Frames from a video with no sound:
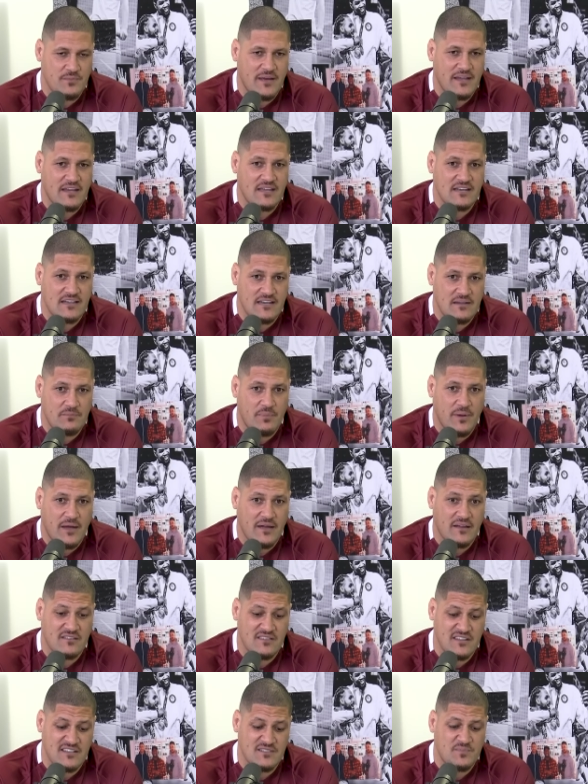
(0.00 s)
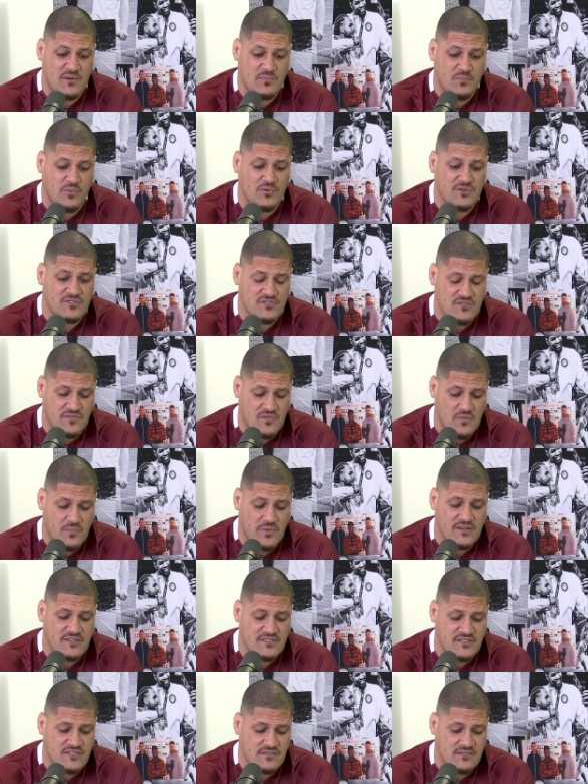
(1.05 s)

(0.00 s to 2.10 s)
making an impact. And these big boys off the bench,